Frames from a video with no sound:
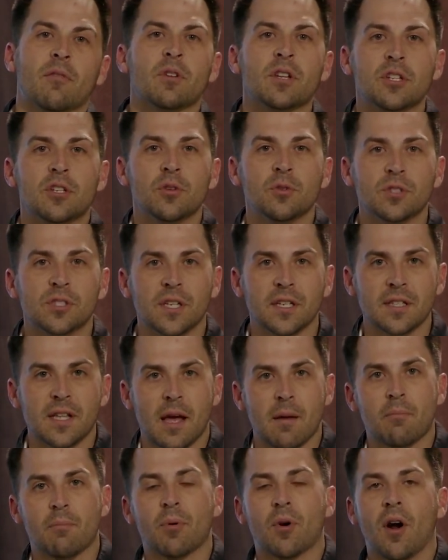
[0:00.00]
reducing
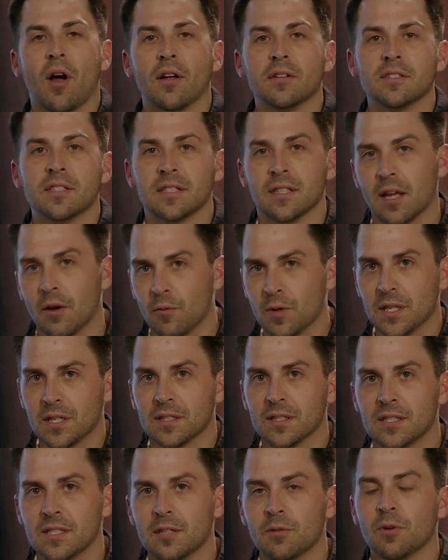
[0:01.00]
that bronzing that we
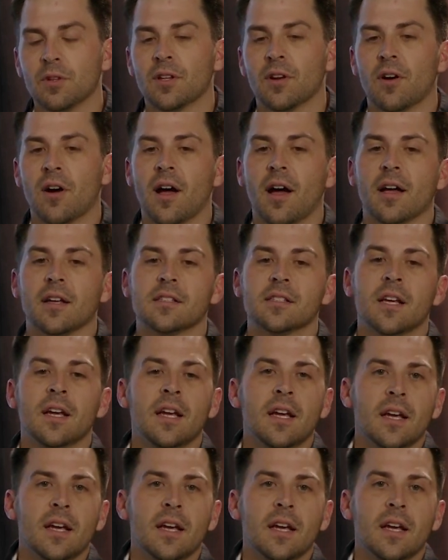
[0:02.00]
can see with our eyes.